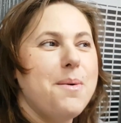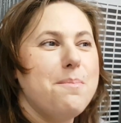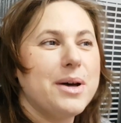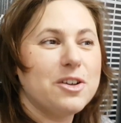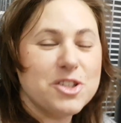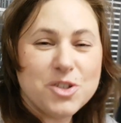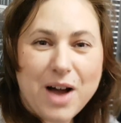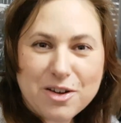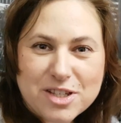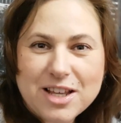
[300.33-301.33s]
But also
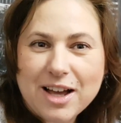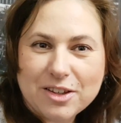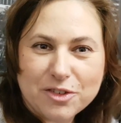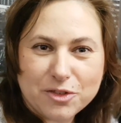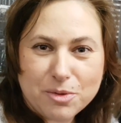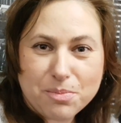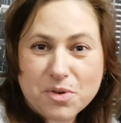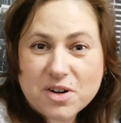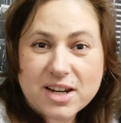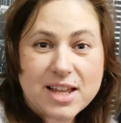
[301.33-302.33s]
outside of the
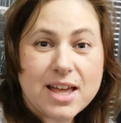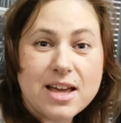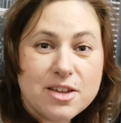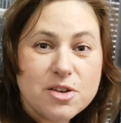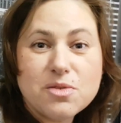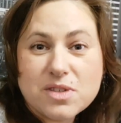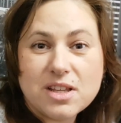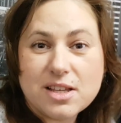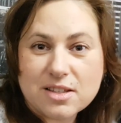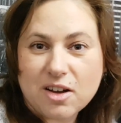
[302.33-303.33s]
board, they can use
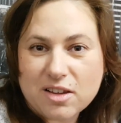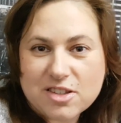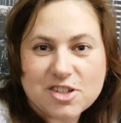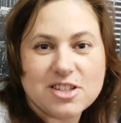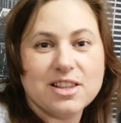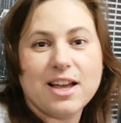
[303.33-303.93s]
these knowledges.